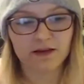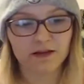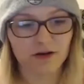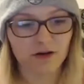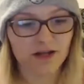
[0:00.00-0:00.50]

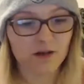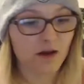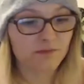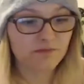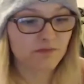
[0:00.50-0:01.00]

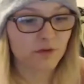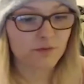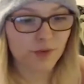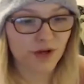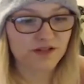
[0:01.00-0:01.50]
I
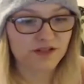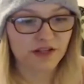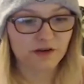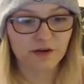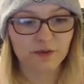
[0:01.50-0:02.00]
don't personally
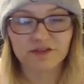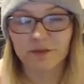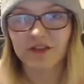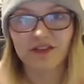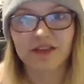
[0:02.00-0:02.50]
agree with
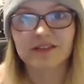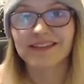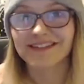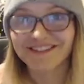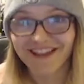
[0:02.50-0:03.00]
some of the things
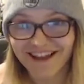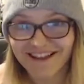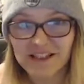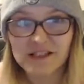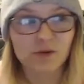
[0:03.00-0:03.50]
he
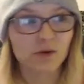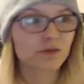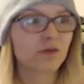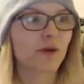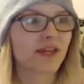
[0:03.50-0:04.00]
says or
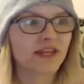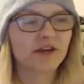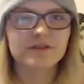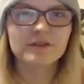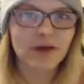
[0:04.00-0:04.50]
the way he
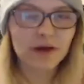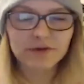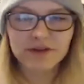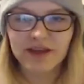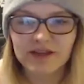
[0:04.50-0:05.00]
goes
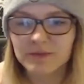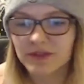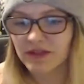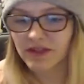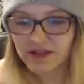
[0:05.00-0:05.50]
about things,
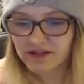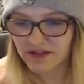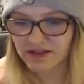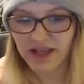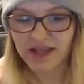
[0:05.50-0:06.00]
but at the end of
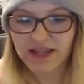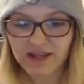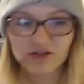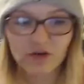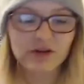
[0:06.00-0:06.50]
the day,
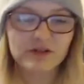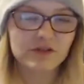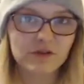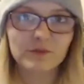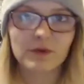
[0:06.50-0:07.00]
he's got to
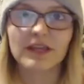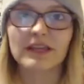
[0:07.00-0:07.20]
do what